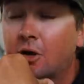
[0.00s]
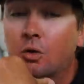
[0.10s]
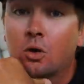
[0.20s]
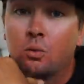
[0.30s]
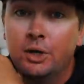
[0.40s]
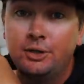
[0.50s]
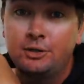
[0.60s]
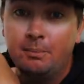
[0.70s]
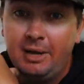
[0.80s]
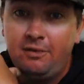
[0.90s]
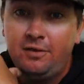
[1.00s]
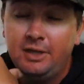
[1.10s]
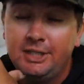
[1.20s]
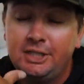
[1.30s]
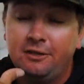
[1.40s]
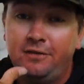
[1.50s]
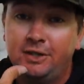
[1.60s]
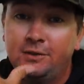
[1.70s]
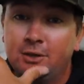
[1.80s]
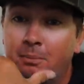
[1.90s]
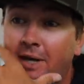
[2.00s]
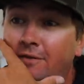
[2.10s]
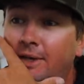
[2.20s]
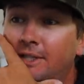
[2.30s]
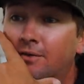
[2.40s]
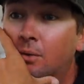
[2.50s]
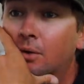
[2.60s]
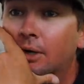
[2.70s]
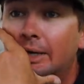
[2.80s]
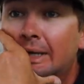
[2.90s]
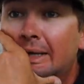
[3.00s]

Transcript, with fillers: go go run to some bedfish, fish for some bedfish for,